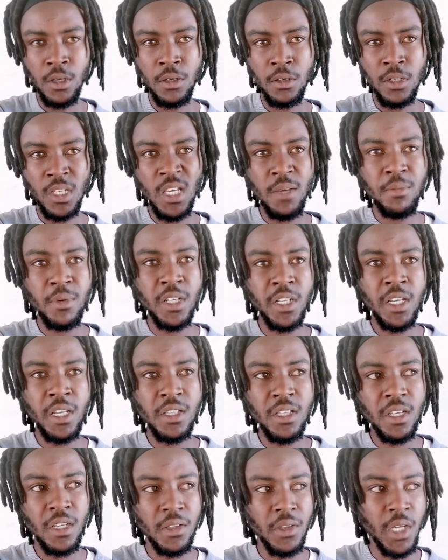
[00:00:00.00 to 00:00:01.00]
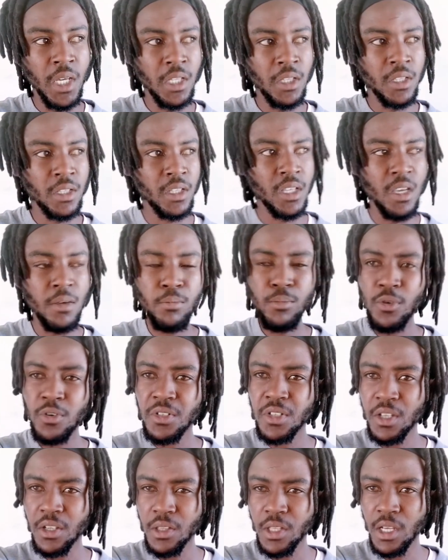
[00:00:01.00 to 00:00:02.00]
Keep creating that. Keep
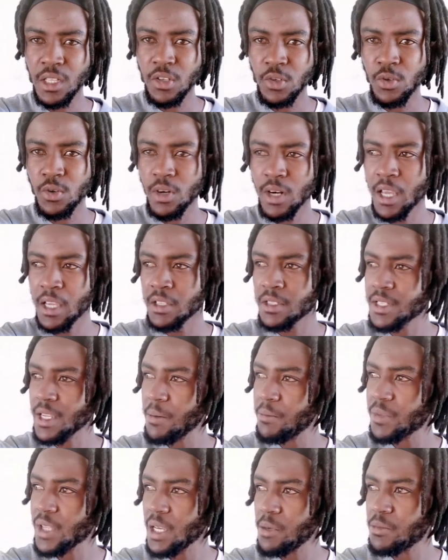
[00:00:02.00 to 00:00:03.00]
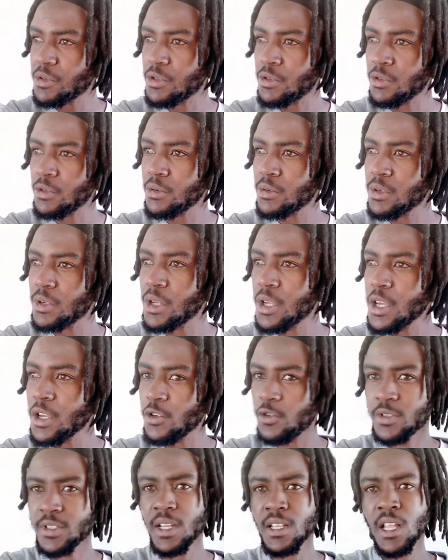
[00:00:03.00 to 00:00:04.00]
posting that. You know, like sometimes, you know,
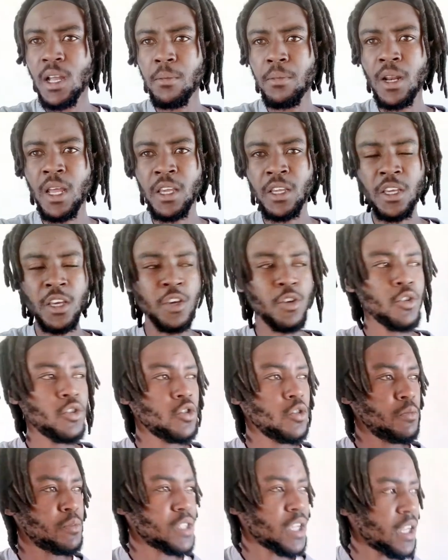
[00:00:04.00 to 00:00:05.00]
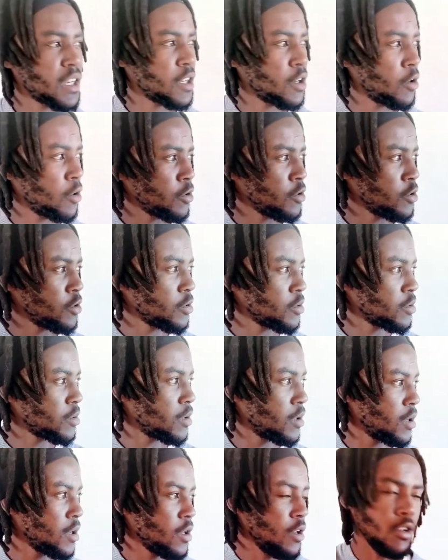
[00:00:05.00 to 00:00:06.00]
you start up like a YouTube channel or, you know,
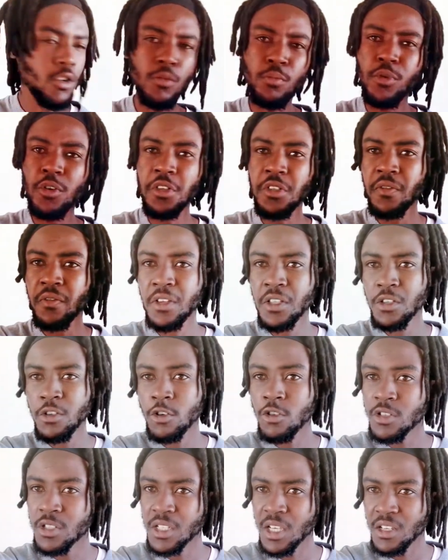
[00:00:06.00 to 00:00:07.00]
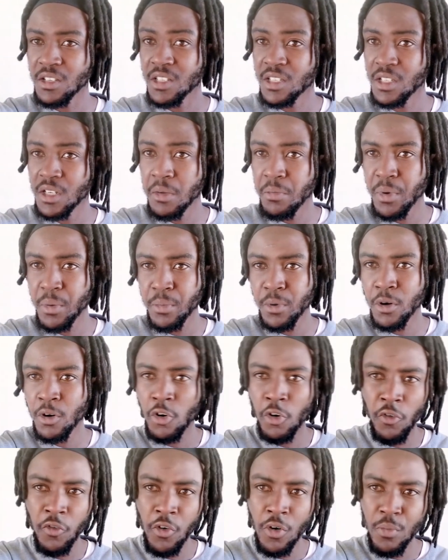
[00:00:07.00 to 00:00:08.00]
you post videos, just 3 people
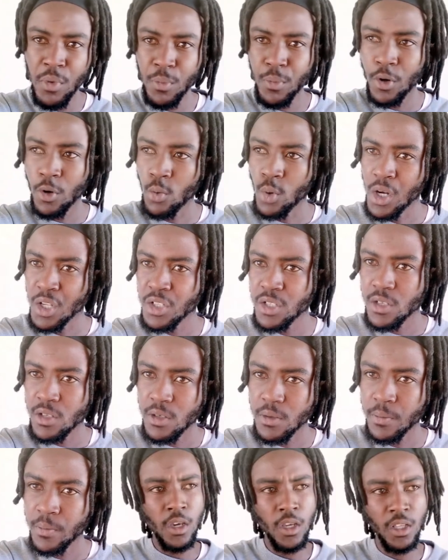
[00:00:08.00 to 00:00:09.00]
or 4 people watch.